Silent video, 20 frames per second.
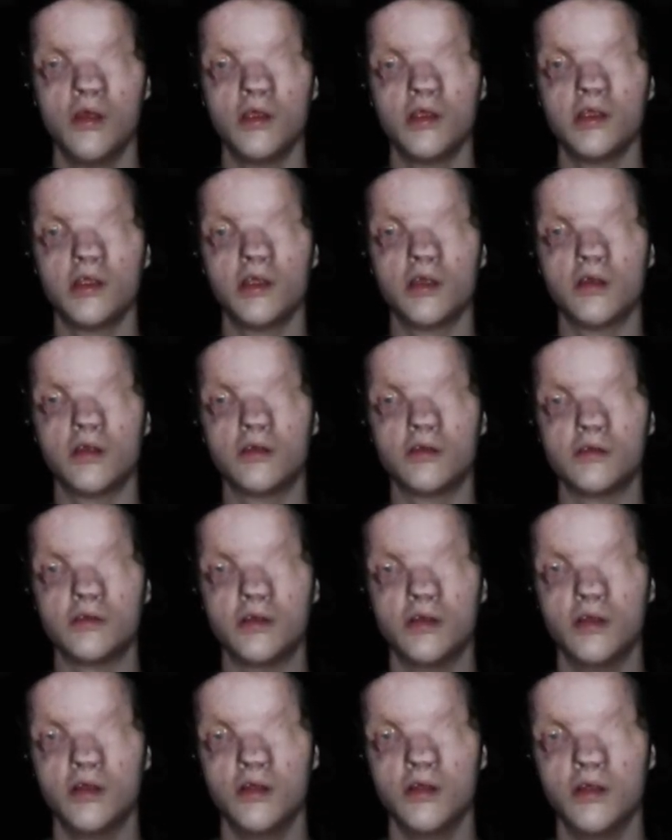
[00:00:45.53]
And
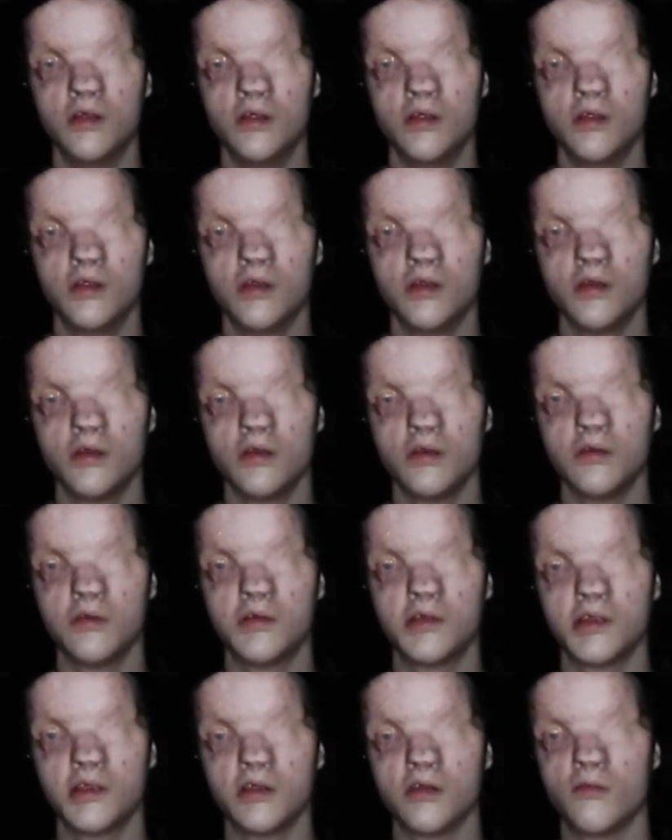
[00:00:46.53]
you
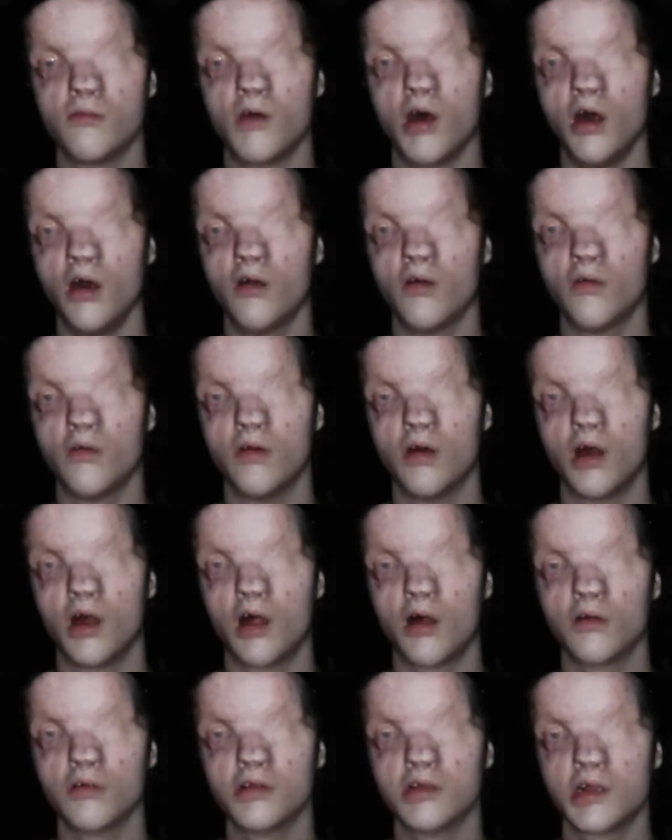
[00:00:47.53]
think, wow,
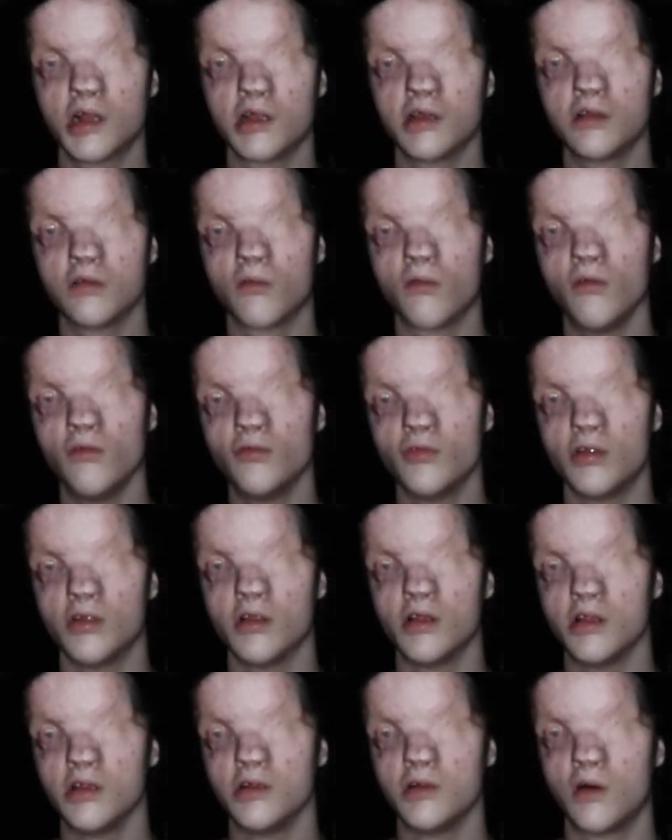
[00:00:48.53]
how can I get over
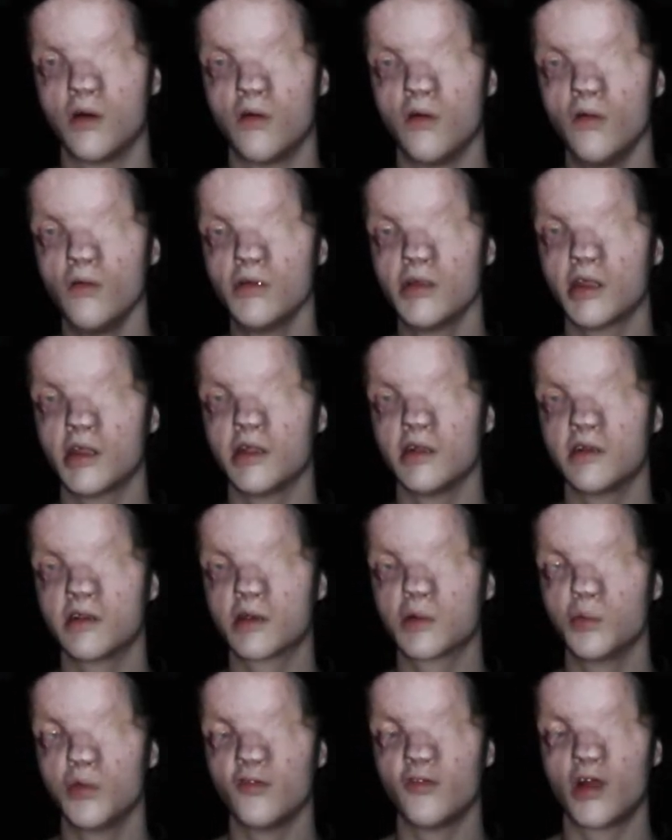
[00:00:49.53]
it? You know, okay, you
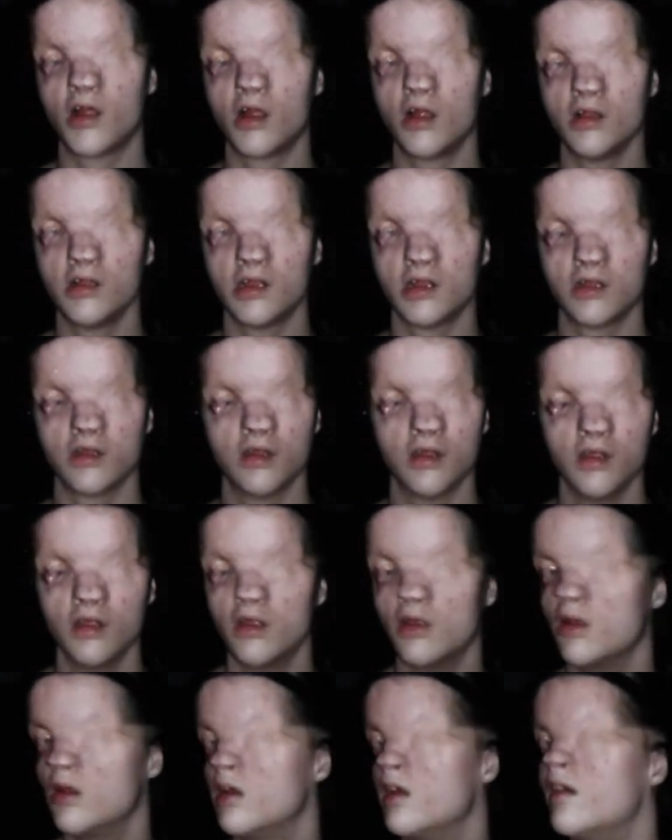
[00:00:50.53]
just move on and
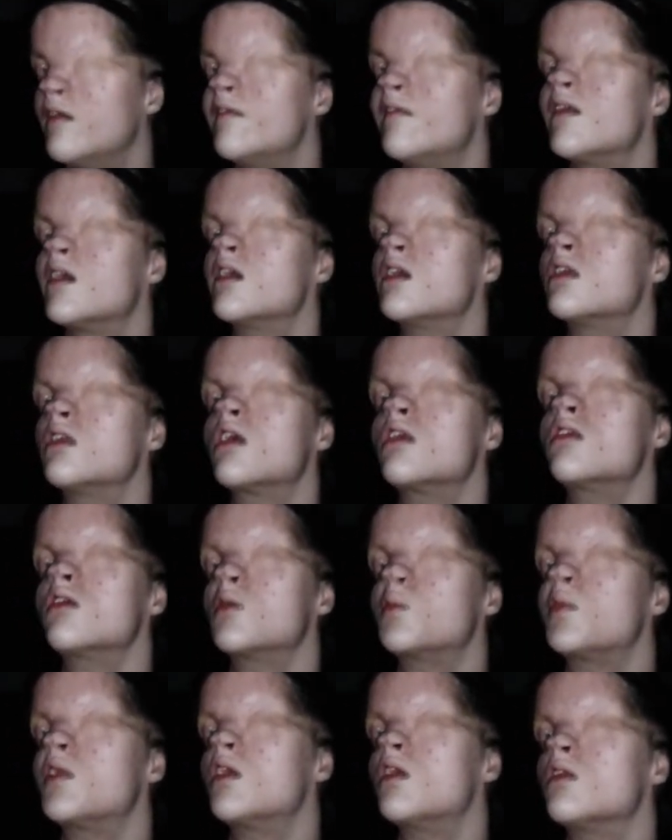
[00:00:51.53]
like another
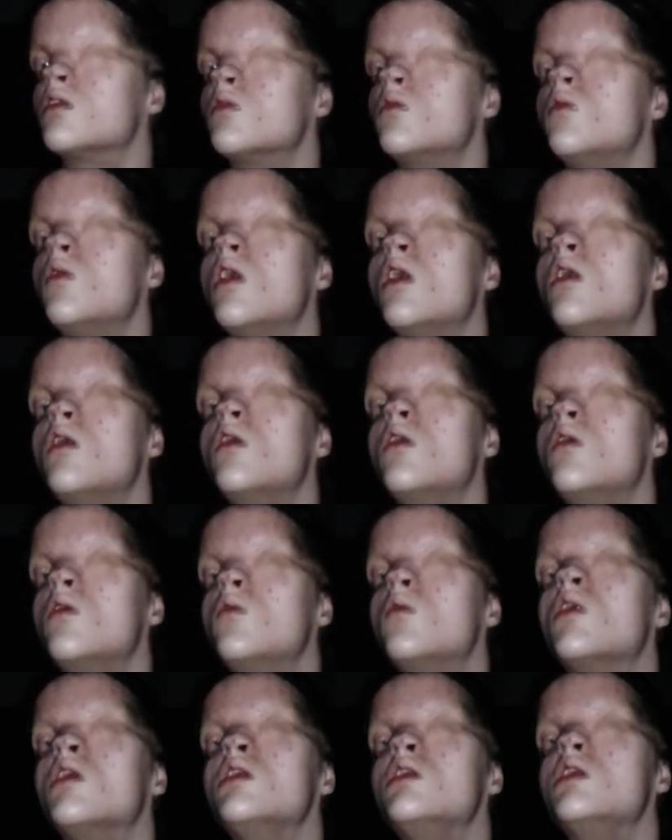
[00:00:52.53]
bird. Well,
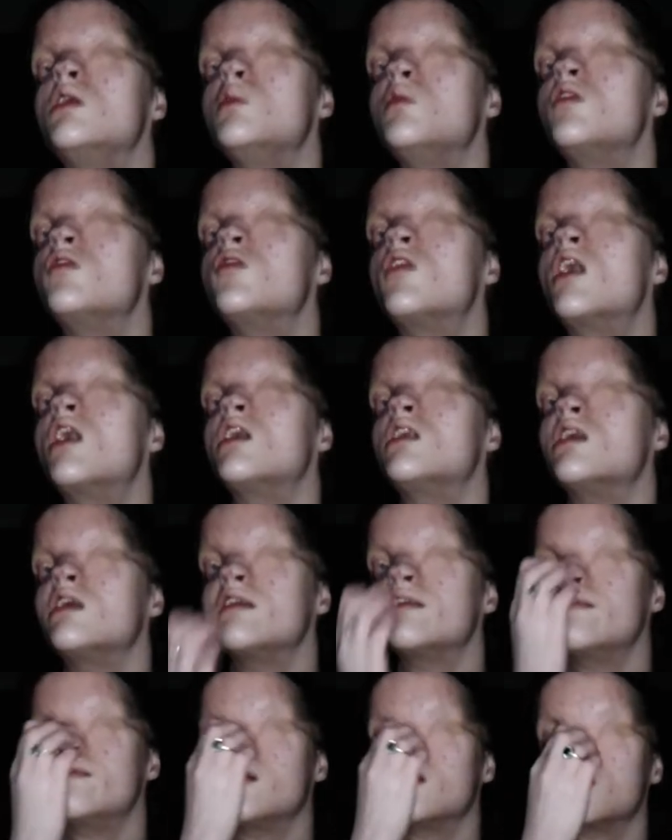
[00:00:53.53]
once you move on
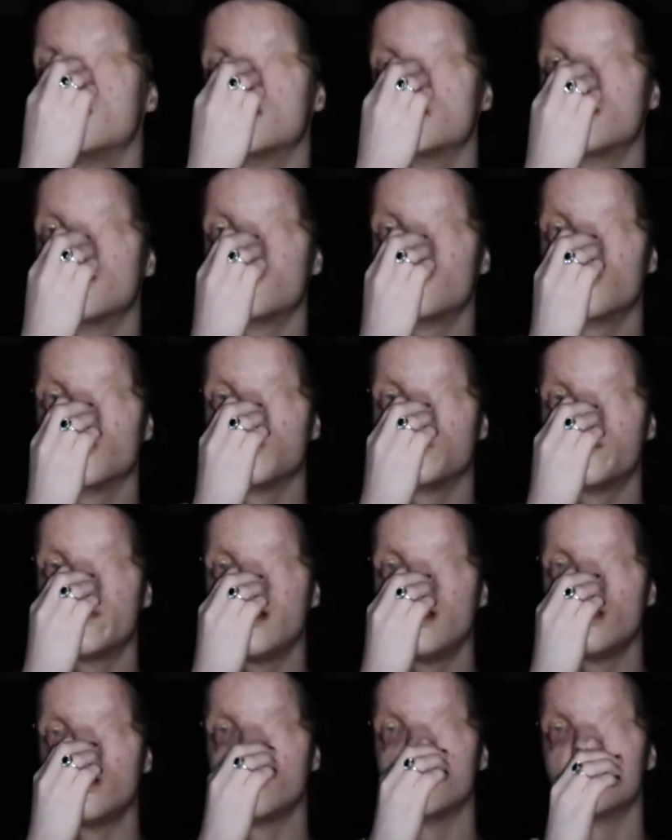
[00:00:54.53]
and like a different
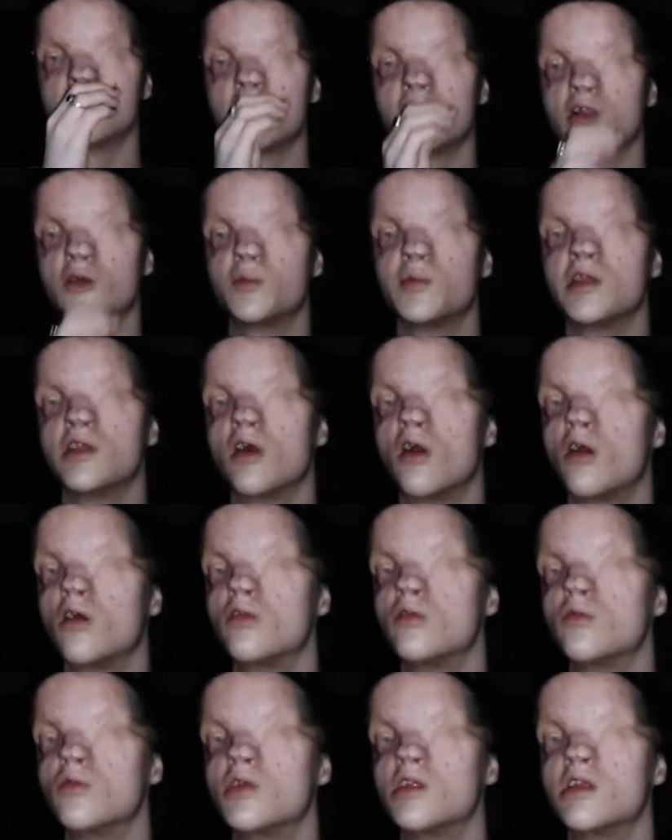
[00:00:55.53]
bird, that'll be
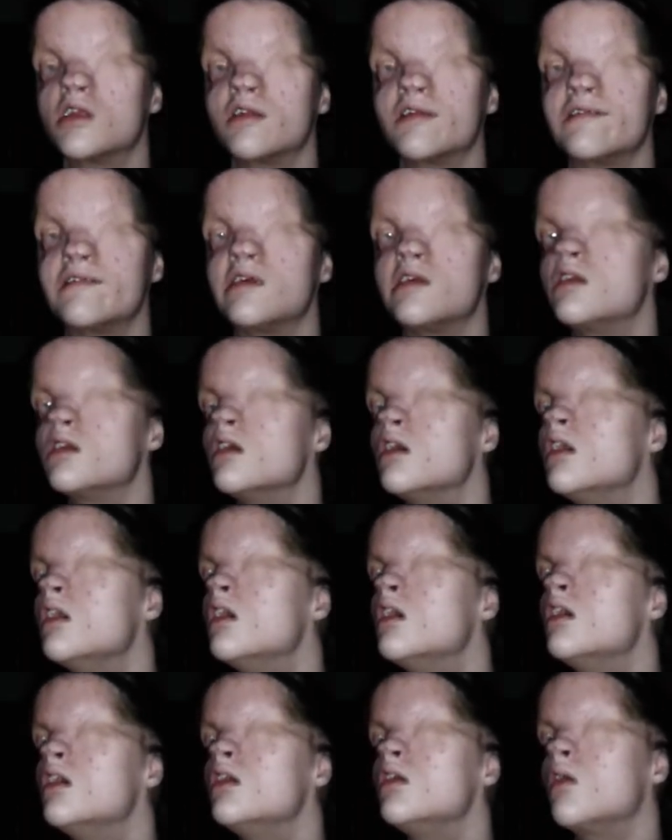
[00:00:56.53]
gone within like,
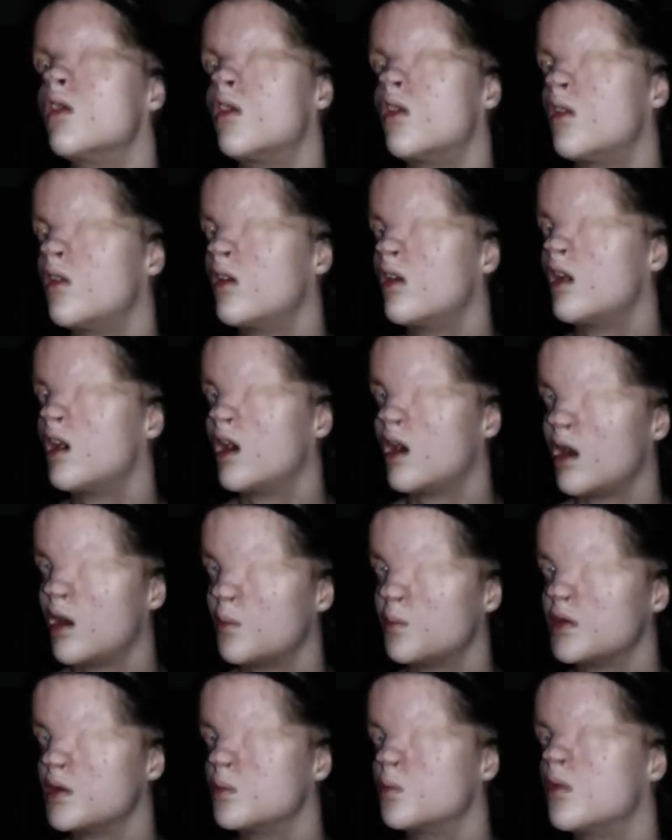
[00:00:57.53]
you know, how
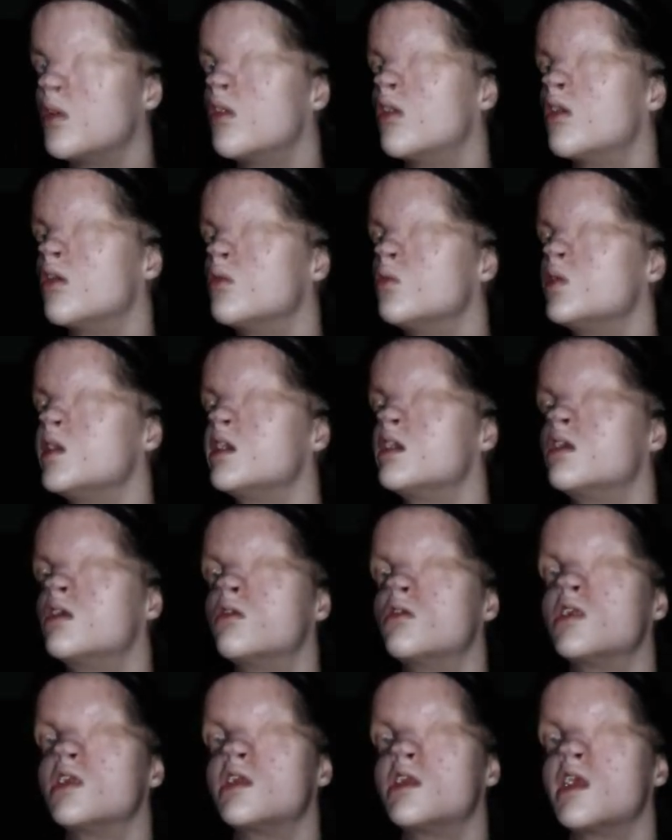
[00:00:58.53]
many more
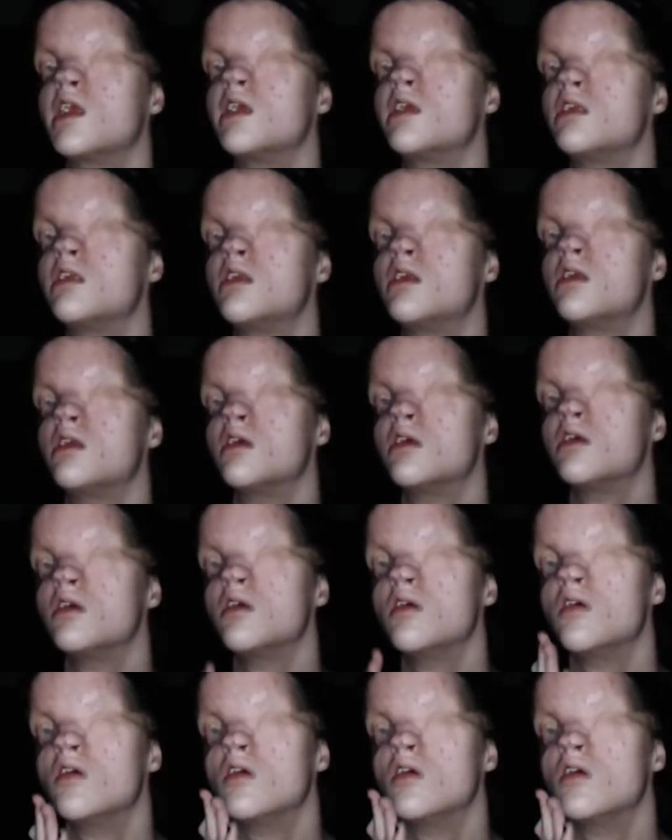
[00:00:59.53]
weeks would it take to